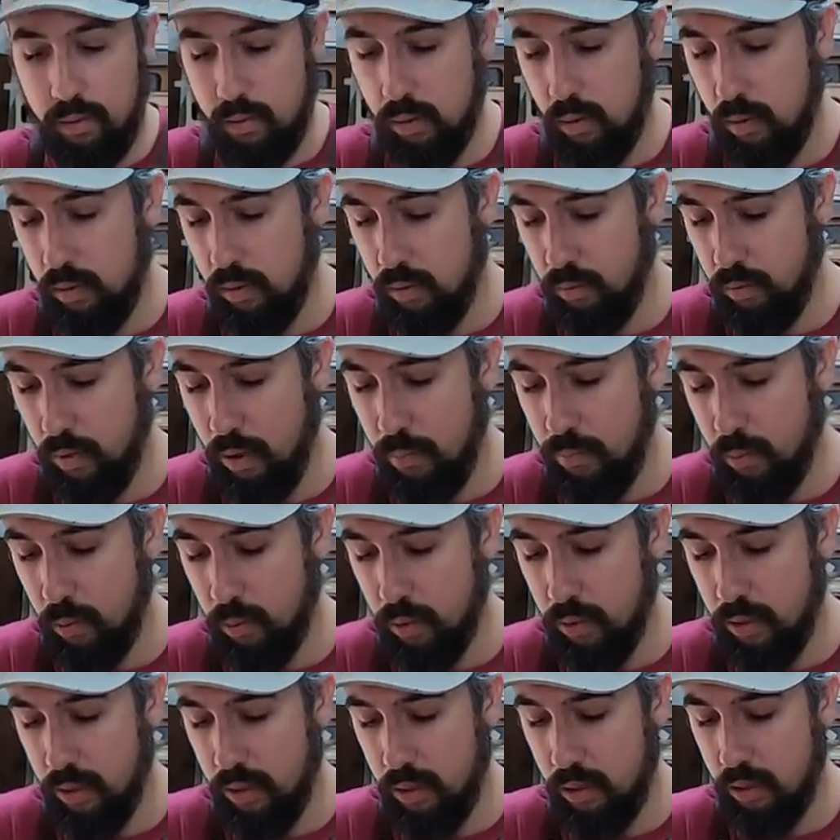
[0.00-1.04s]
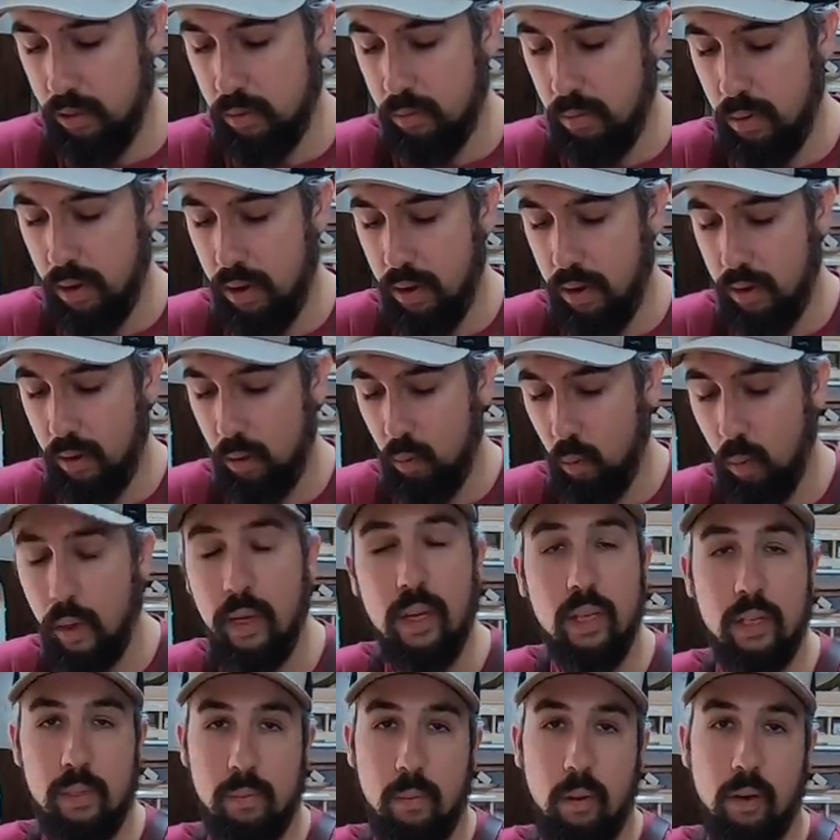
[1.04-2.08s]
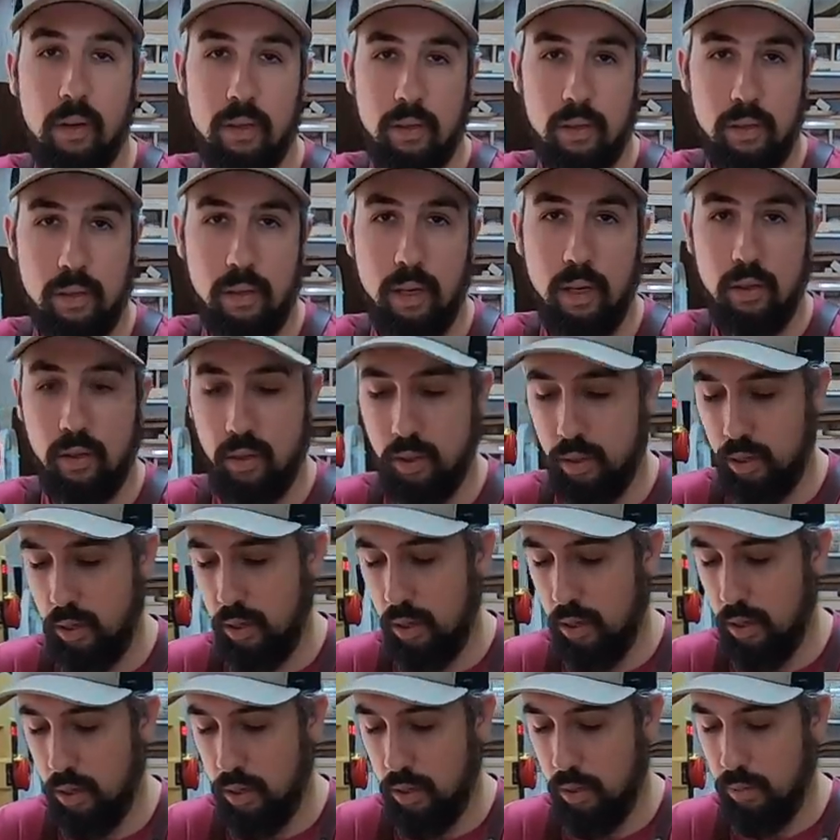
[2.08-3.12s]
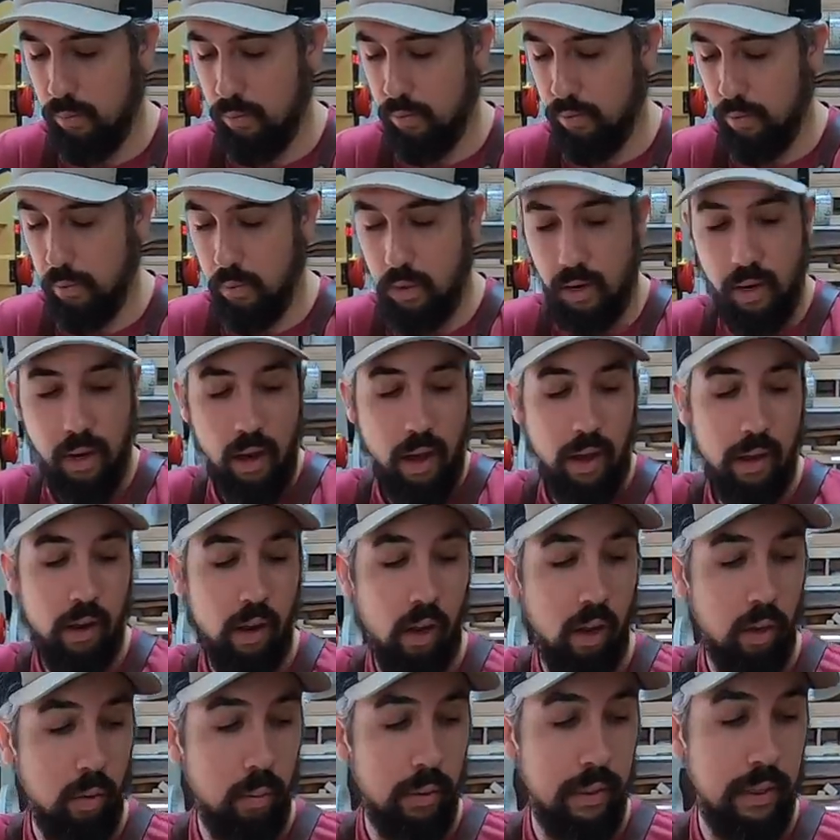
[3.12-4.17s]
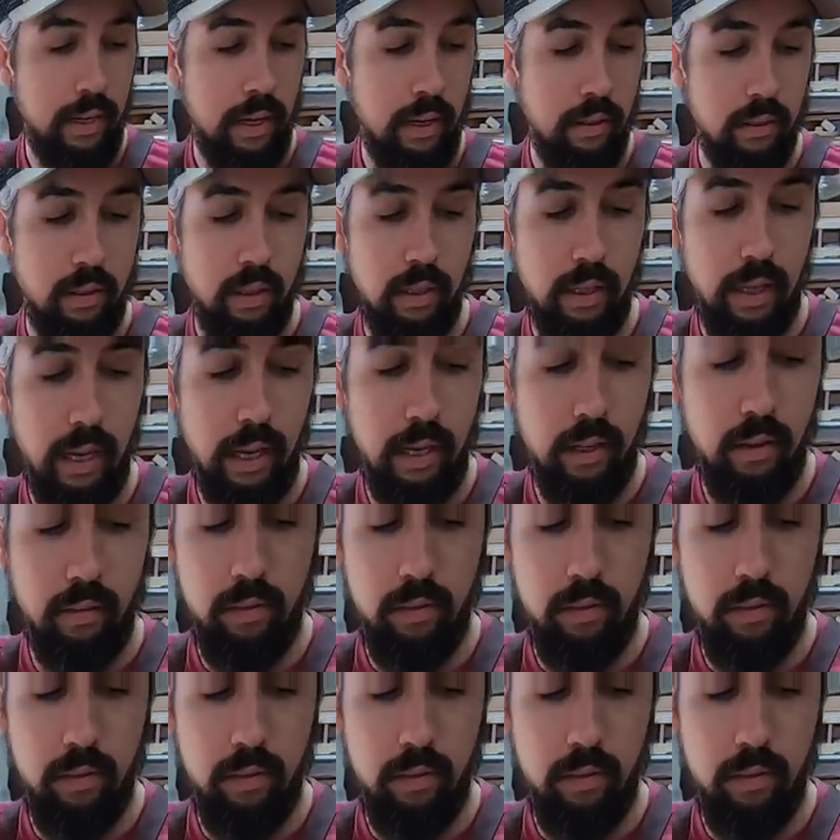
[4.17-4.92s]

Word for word: So the fretboard is my witness marks essentially um, from the nut all the way down to the end